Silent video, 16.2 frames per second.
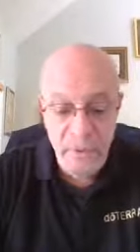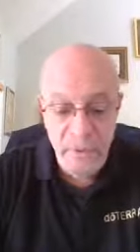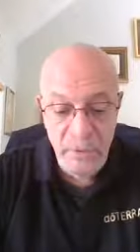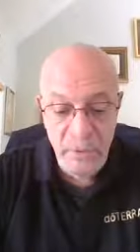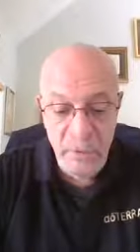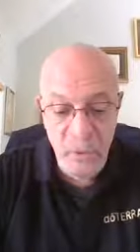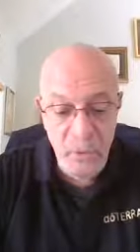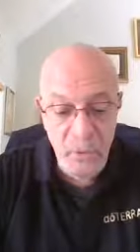
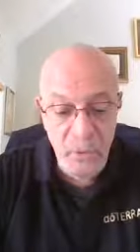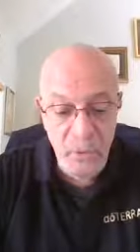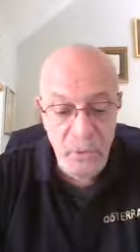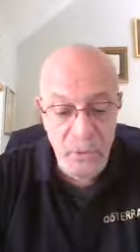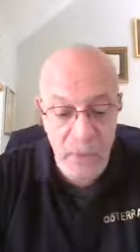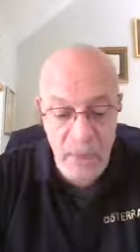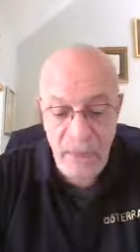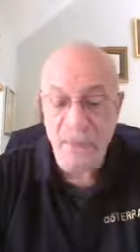So
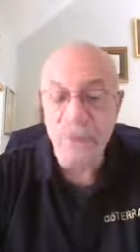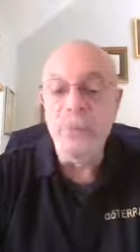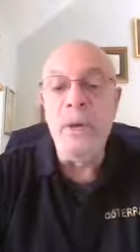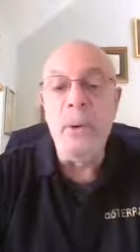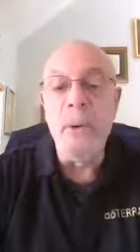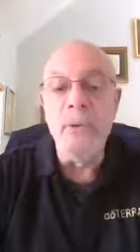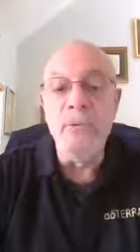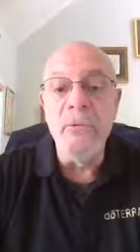that's
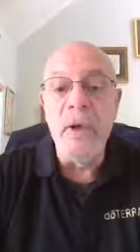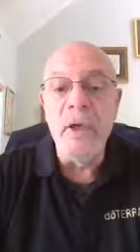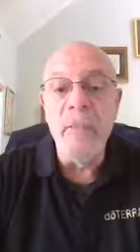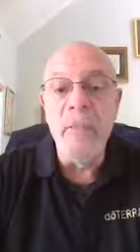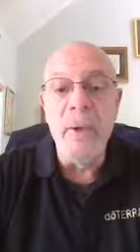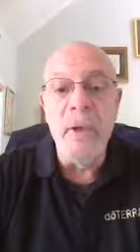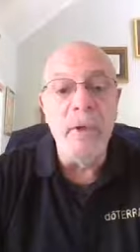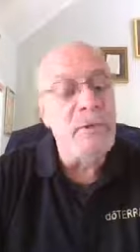what I would
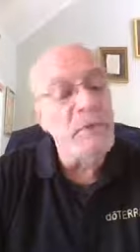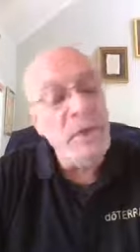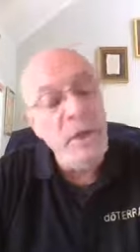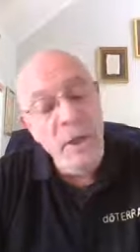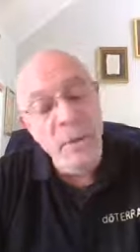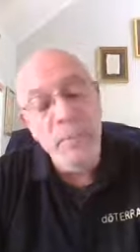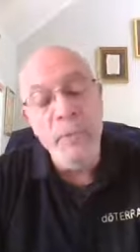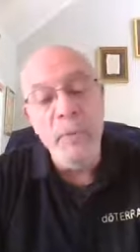recommend is
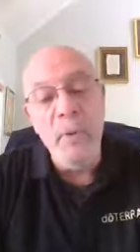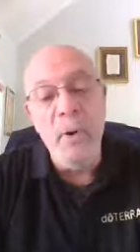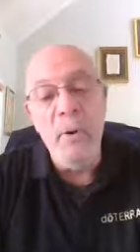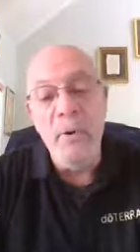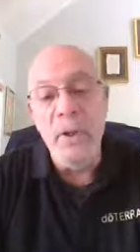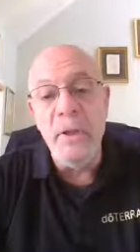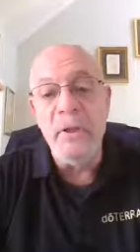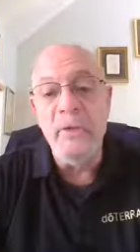keep
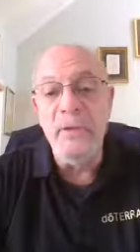promoting it